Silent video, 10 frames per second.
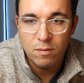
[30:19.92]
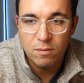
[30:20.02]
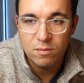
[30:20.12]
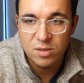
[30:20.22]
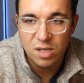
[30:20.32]

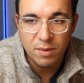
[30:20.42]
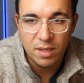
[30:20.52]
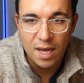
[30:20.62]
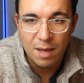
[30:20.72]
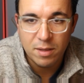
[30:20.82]
something
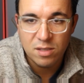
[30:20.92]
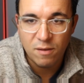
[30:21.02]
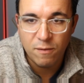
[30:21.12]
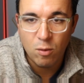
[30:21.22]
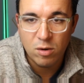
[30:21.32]
happens,
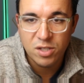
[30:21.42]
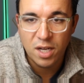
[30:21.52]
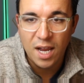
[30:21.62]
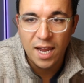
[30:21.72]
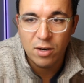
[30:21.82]
forcing
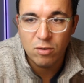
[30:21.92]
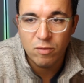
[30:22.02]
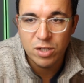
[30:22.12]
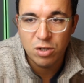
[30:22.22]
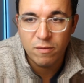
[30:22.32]
an angered
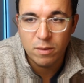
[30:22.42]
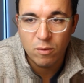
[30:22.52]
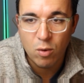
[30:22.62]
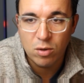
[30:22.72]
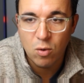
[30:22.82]
Richard from the
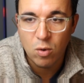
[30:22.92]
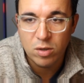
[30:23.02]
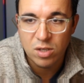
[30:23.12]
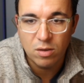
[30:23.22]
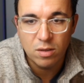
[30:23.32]
royal
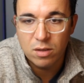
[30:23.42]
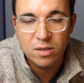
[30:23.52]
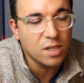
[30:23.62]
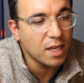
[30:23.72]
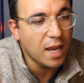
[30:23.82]
court. So it
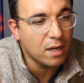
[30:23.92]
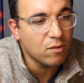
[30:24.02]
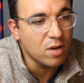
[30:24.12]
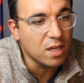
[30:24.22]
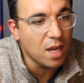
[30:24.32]
looks like
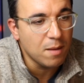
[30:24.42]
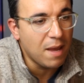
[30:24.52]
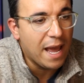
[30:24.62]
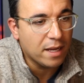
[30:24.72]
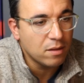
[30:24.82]
Henry came
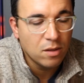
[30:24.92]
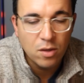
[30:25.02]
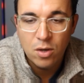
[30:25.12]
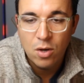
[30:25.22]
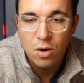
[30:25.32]
back,
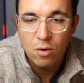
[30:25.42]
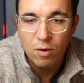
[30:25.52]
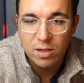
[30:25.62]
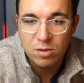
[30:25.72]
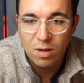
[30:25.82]

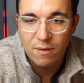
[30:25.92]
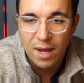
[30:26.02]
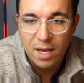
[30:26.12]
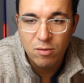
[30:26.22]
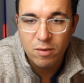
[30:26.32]
right? So we have
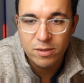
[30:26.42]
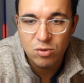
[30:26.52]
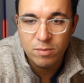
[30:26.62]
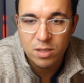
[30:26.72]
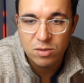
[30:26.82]
Henry
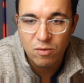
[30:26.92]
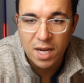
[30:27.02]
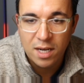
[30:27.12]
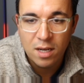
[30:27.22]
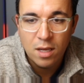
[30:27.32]
resumed his
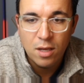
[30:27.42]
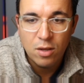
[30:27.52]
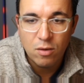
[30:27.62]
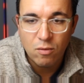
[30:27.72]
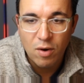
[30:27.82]
reign.
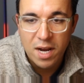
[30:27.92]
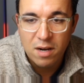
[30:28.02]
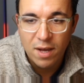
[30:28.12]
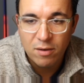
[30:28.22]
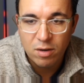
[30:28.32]
The reign
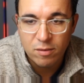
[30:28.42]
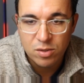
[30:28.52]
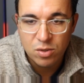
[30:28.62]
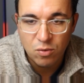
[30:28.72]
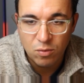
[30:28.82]
of Henry
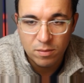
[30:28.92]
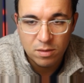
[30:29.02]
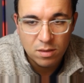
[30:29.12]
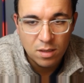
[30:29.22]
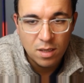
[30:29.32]
resumed.
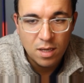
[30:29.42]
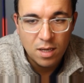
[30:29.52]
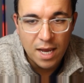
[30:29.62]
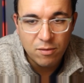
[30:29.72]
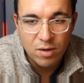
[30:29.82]

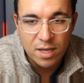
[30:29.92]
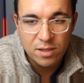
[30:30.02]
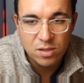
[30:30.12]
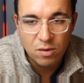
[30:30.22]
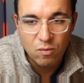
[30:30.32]

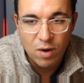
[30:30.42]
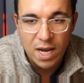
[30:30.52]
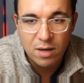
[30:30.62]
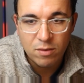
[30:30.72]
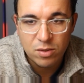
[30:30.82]
Henry's
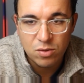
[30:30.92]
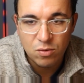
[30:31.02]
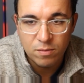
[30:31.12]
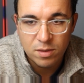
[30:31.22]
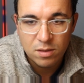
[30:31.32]
reign
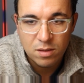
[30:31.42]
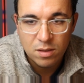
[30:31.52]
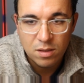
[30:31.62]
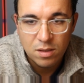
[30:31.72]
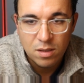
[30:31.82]
resumed,
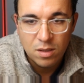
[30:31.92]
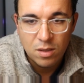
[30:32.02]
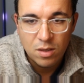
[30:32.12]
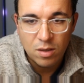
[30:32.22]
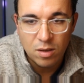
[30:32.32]

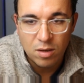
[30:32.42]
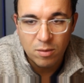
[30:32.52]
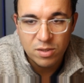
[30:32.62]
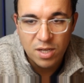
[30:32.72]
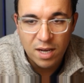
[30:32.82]
or it
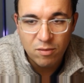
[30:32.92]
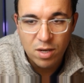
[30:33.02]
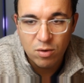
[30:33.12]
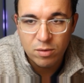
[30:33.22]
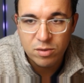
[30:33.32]
was
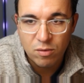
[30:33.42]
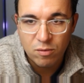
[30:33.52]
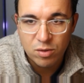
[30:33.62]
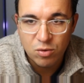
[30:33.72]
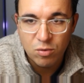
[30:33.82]
Henry who has
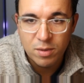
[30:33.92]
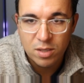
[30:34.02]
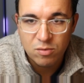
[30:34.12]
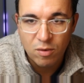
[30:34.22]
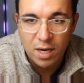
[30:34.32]
resumed
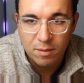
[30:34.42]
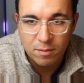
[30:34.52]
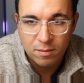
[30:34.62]
his reign.